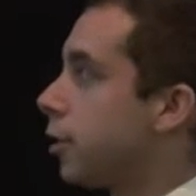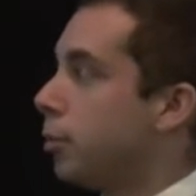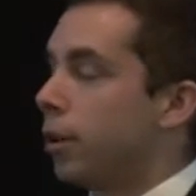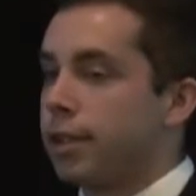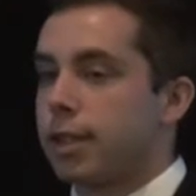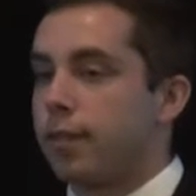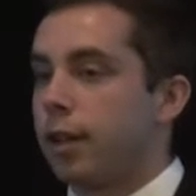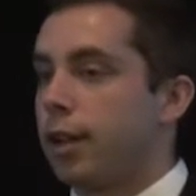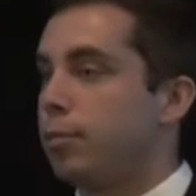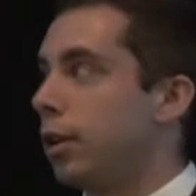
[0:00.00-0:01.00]

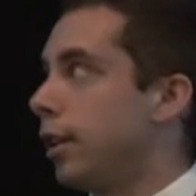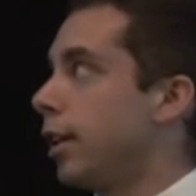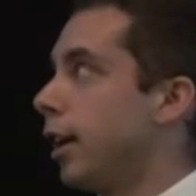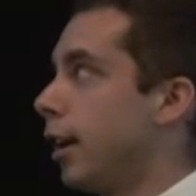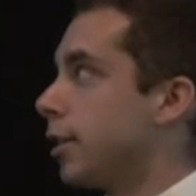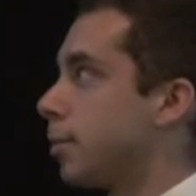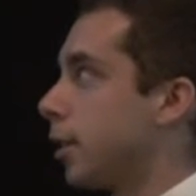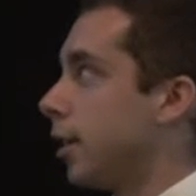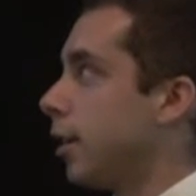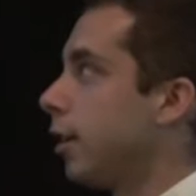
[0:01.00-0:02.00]
2.78 million gallons
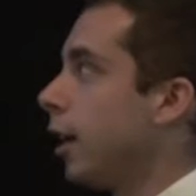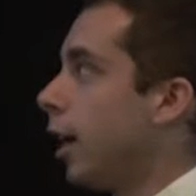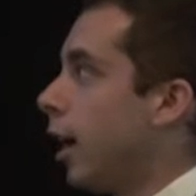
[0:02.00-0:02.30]
per year.